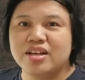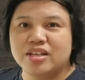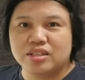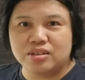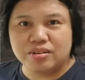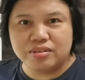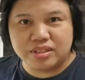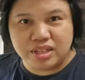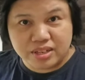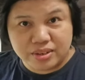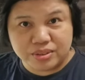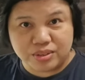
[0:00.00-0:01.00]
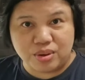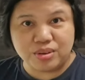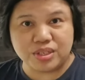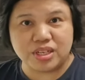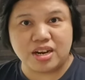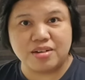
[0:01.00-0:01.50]
So
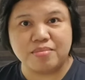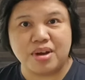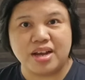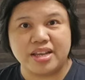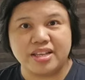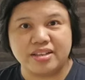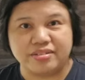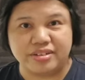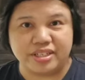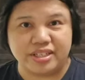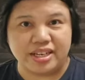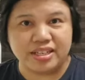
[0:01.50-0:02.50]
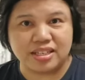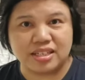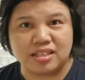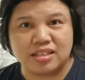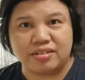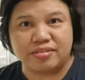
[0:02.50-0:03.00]
those are my
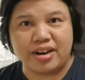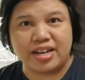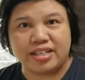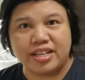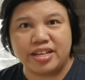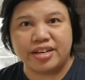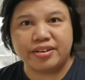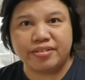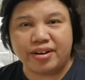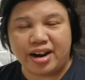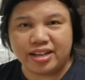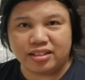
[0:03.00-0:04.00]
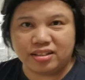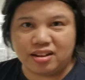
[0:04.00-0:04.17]
ingredients right here, right